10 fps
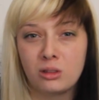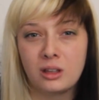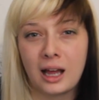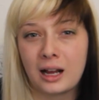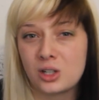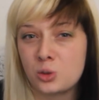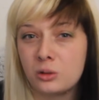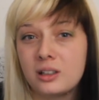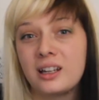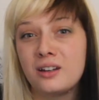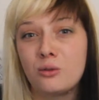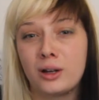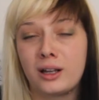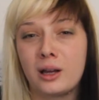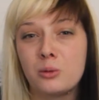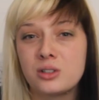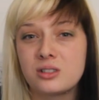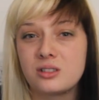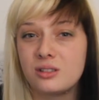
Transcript: the actual day of when I was